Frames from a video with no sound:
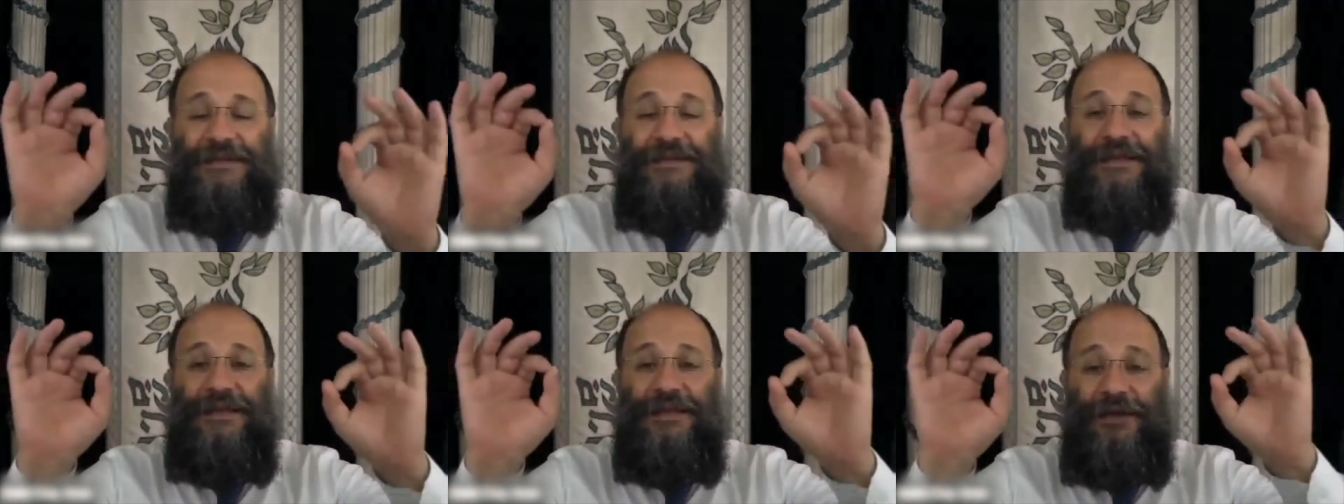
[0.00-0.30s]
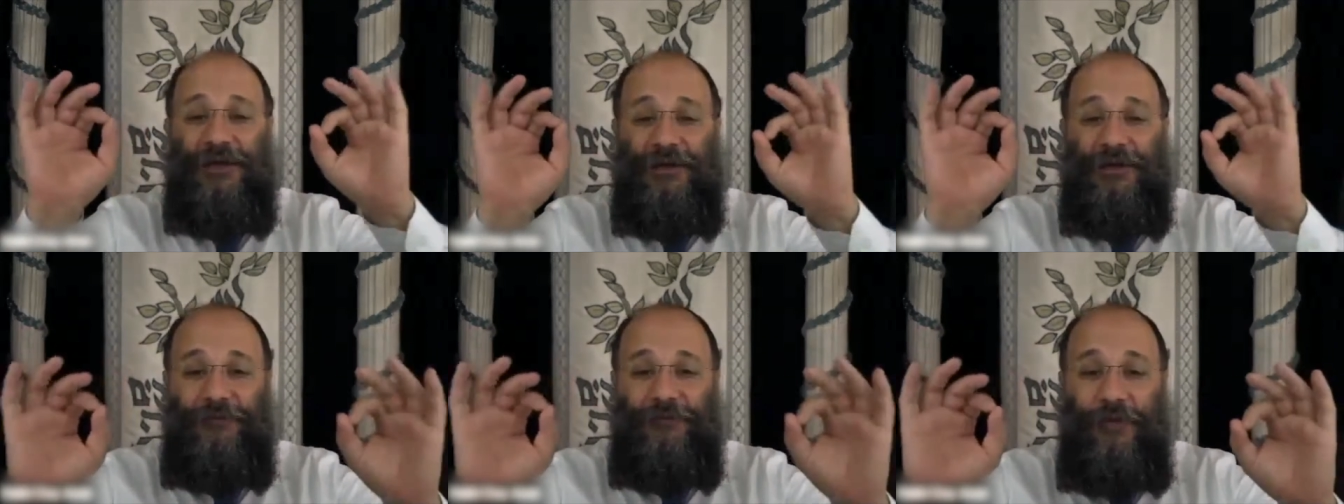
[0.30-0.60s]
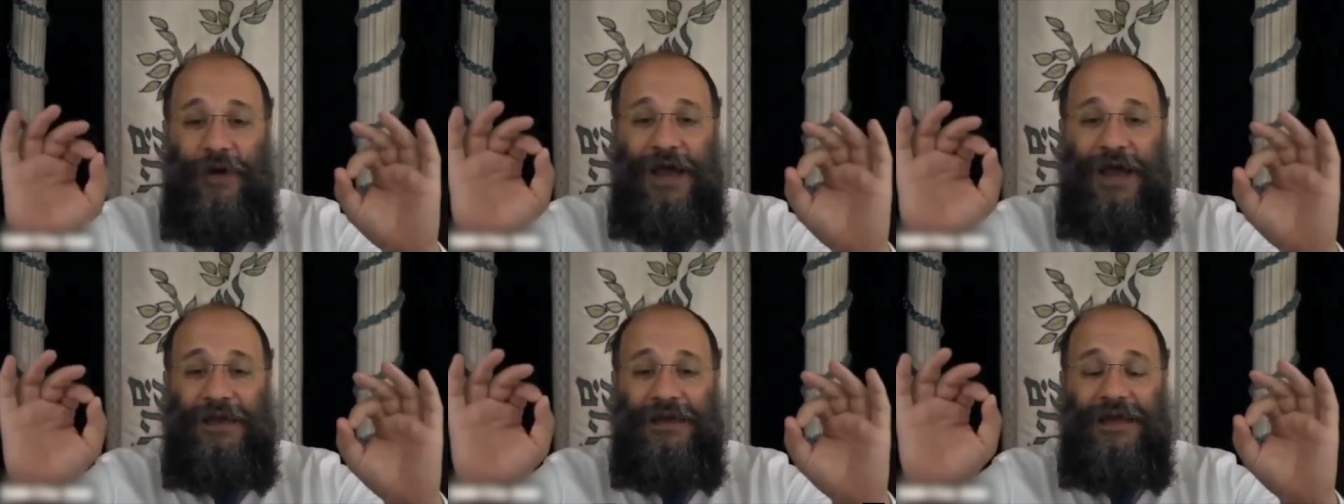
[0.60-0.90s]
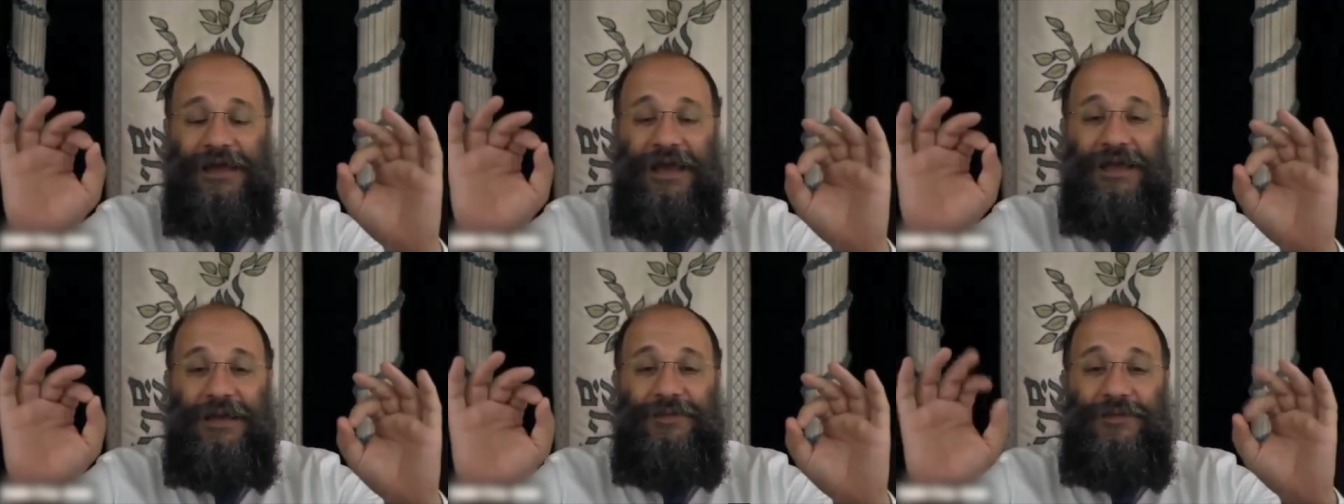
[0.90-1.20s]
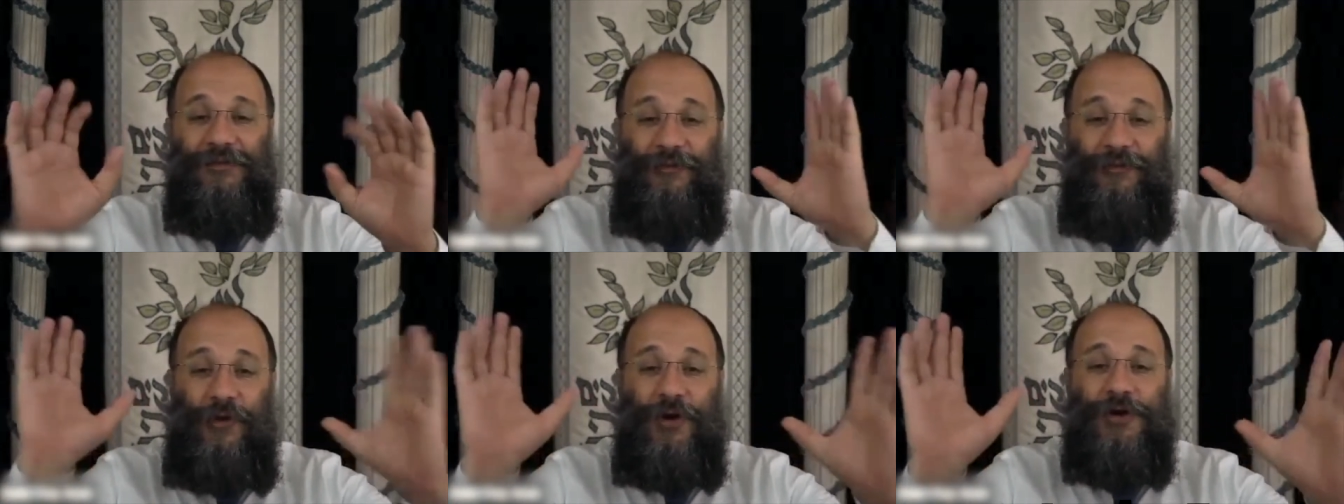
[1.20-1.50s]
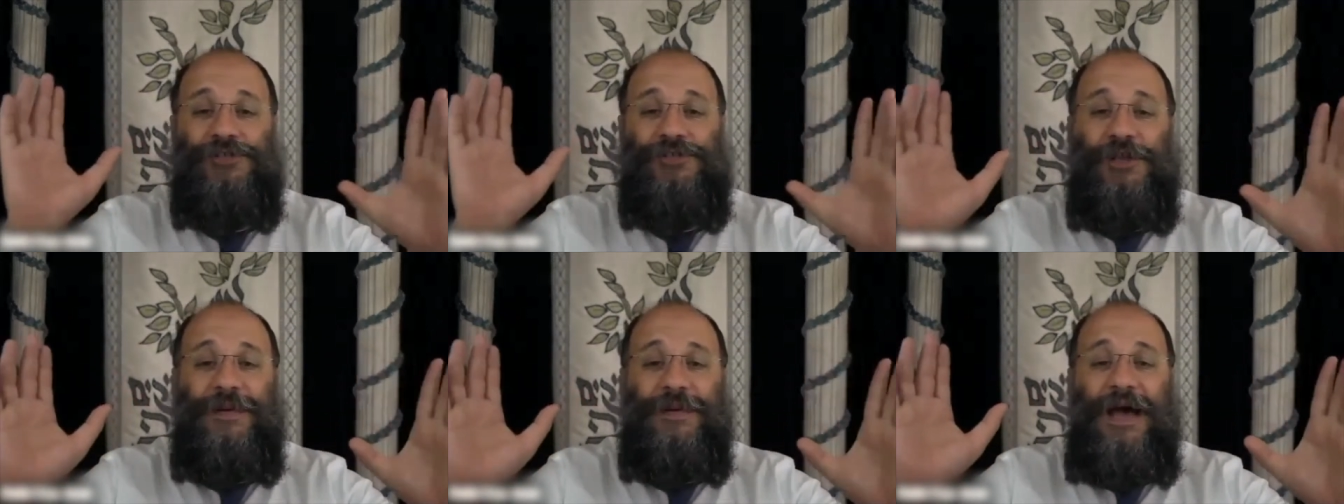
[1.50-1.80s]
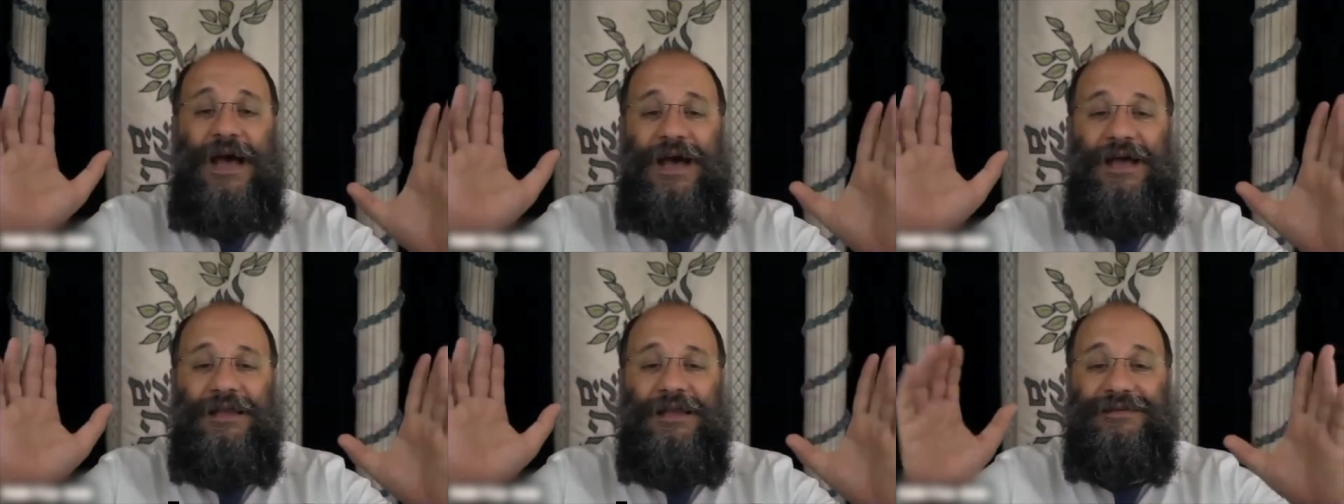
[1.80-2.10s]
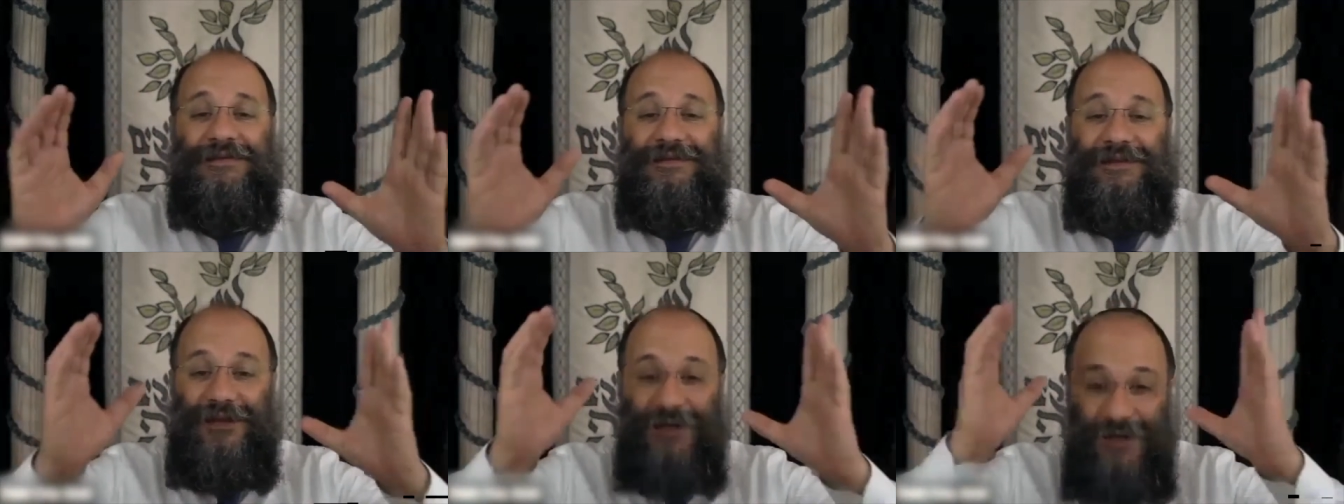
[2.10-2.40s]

did on Friday before Shabbat